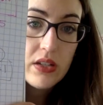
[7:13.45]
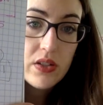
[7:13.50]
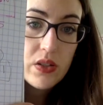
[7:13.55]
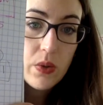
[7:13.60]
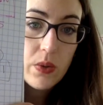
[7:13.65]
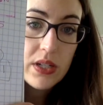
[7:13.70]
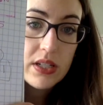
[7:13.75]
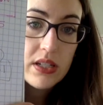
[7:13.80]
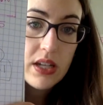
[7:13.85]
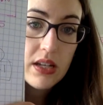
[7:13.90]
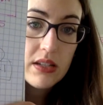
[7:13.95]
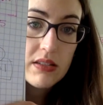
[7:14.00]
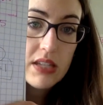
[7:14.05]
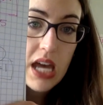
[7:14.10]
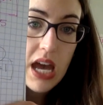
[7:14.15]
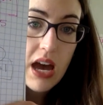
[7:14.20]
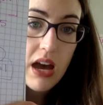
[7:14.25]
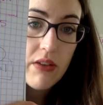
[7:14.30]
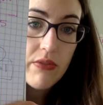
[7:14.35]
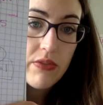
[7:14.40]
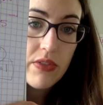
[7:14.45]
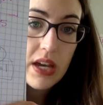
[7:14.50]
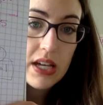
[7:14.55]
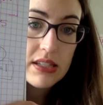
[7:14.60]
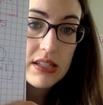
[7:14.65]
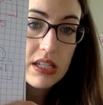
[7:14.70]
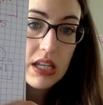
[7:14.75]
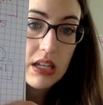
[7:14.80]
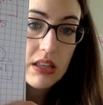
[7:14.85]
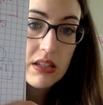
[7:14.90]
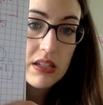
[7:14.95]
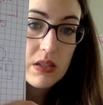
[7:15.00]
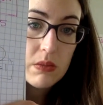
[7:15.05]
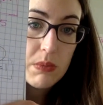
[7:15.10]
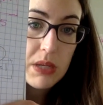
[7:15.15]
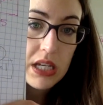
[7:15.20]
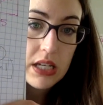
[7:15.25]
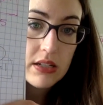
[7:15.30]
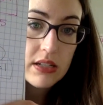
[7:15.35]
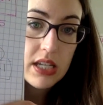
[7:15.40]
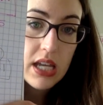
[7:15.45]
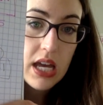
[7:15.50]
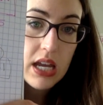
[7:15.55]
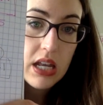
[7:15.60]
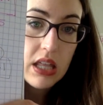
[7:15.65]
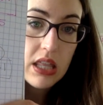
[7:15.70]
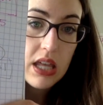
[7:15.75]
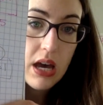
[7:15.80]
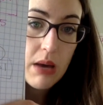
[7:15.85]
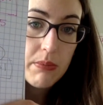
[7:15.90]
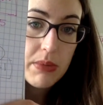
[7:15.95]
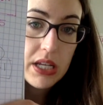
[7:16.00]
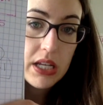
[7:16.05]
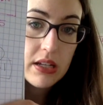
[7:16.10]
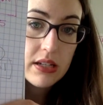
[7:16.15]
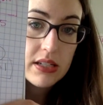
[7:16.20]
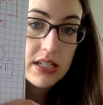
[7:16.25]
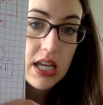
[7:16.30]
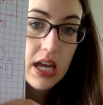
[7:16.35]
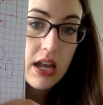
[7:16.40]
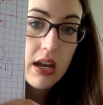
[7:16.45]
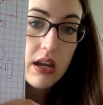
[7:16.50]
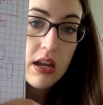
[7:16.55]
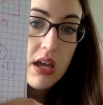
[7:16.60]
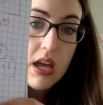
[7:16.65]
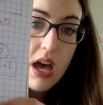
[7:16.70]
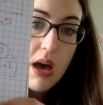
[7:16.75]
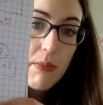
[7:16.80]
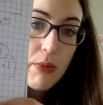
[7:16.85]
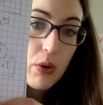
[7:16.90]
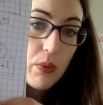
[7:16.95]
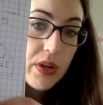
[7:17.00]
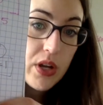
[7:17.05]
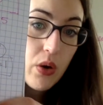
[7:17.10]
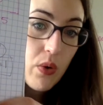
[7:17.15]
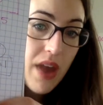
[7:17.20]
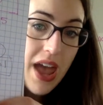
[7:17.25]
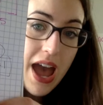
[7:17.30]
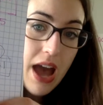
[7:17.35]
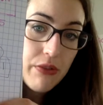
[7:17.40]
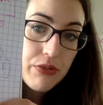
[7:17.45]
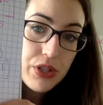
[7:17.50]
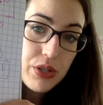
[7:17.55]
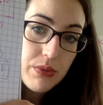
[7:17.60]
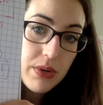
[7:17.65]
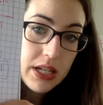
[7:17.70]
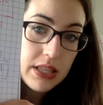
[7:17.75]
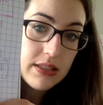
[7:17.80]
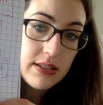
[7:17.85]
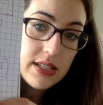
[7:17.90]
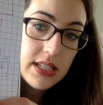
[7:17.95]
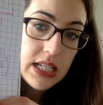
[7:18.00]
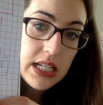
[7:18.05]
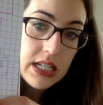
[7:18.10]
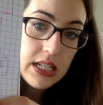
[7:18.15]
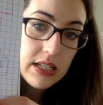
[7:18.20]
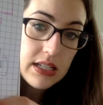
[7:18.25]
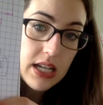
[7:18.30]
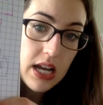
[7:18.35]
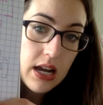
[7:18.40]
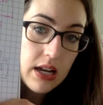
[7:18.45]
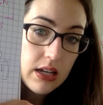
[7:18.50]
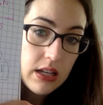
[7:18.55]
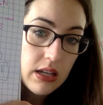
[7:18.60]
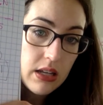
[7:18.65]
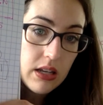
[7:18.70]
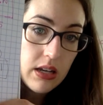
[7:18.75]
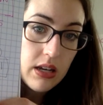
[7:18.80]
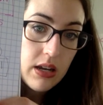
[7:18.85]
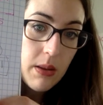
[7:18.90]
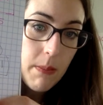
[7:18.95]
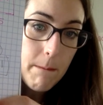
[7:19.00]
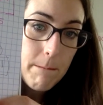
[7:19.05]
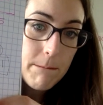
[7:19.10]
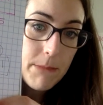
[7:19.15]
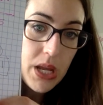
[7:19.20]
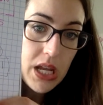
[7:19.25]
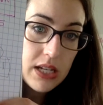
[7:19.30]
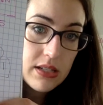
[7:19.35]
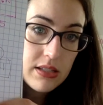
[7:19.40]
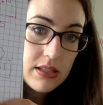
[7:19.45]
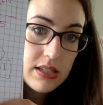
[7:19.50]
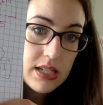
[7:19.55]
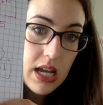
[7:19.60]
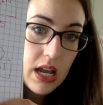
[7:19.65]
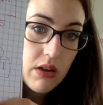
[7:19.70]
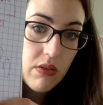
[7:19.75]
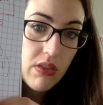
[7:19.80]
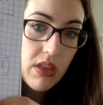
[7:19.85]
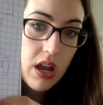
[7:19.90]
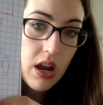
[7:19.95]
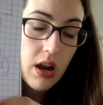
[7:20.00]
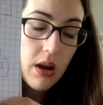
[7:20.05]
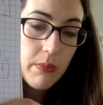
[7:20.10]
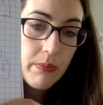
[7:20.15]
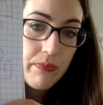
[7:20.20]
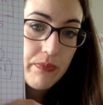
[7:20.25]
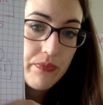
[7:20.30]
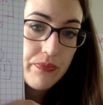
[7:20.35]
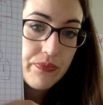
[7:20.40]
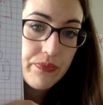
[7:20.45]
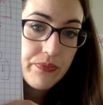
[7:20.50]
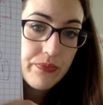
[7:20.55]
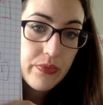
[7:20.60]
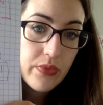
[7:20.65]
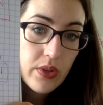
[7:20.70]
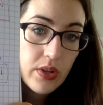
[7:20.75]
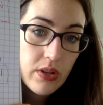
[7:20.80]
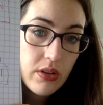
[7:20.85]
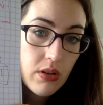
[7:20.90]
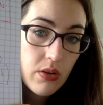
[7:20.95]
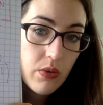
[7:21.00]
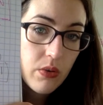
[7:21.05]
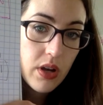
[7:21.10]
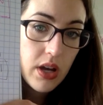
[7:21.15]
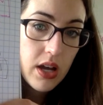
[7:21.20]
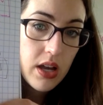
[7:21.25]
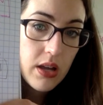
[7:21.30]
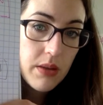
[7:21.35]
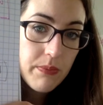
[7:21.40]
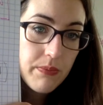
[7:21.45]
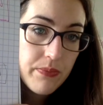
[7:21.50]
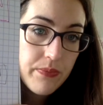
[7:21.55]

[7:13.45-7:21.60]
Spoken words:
So it does have, that's like this being a 10 and that being a 10, but we don't have to write the teeny tiny base 10 there, okay?